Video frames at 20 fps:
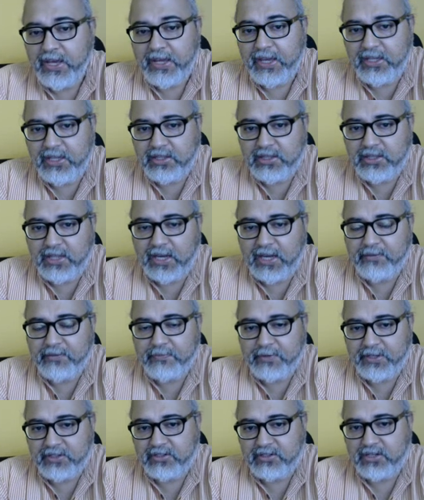in that
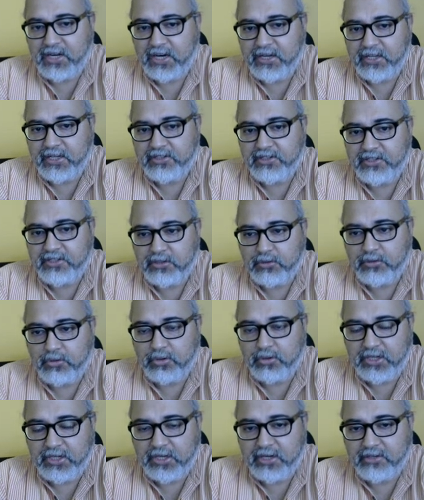fixed Cartesian
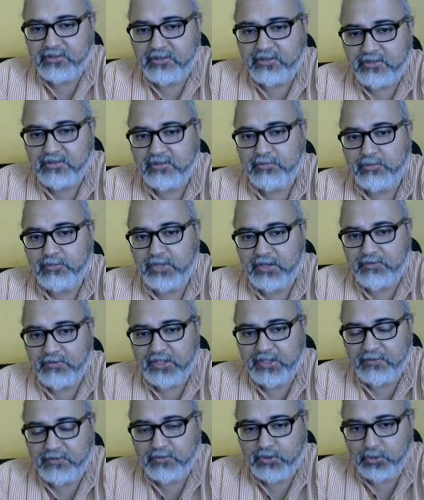coordinate system that we
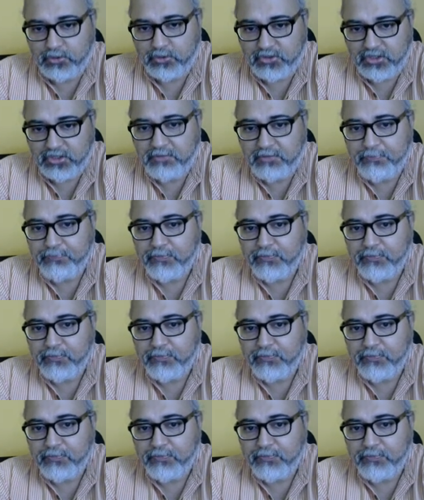have chosen.